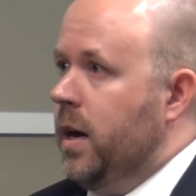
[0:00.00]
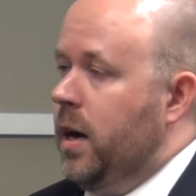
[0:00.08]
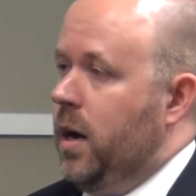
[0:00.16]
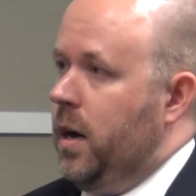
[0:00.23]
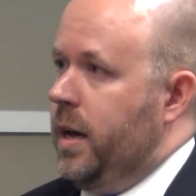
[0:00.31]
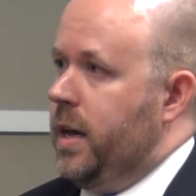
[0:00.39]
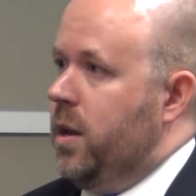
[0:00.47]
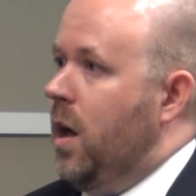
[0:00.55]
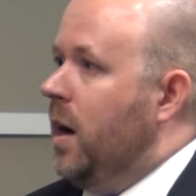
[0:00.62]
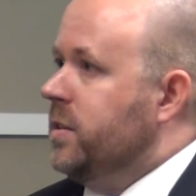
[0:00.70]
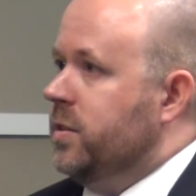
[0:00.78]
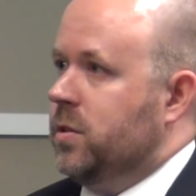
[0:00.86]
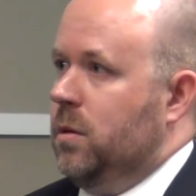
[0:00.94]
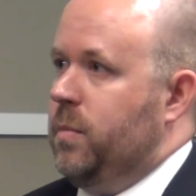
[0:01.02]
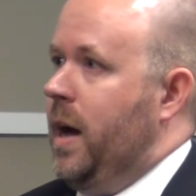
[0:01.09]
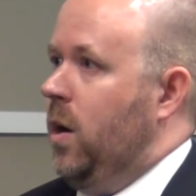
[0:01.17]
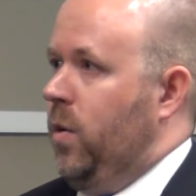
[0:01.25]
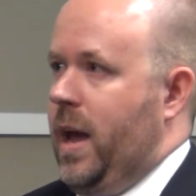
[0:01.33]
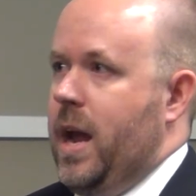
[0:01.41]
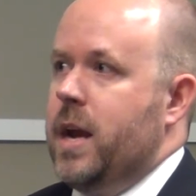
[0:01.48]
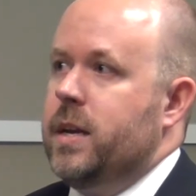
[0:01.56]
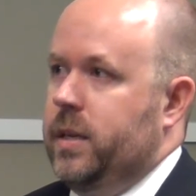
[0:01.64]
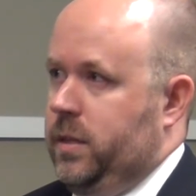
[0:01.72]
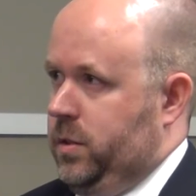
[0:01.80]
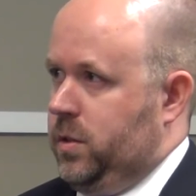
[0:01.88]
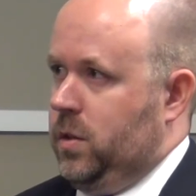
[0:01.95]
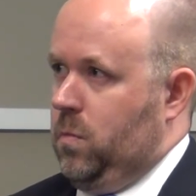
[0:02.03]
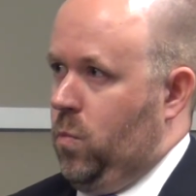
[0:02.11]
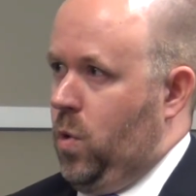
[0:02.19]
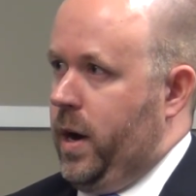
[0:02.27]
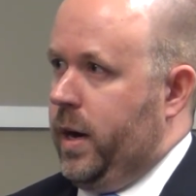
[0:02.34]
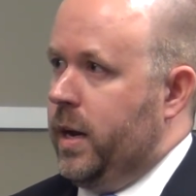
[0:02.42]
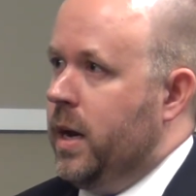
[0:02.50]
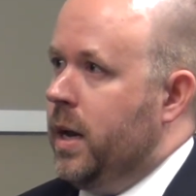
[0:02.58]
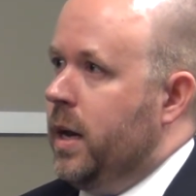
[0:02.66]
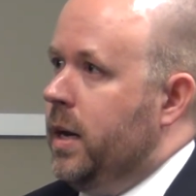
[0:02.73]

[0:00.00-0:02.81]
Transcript: and not to somehow aid it in some way.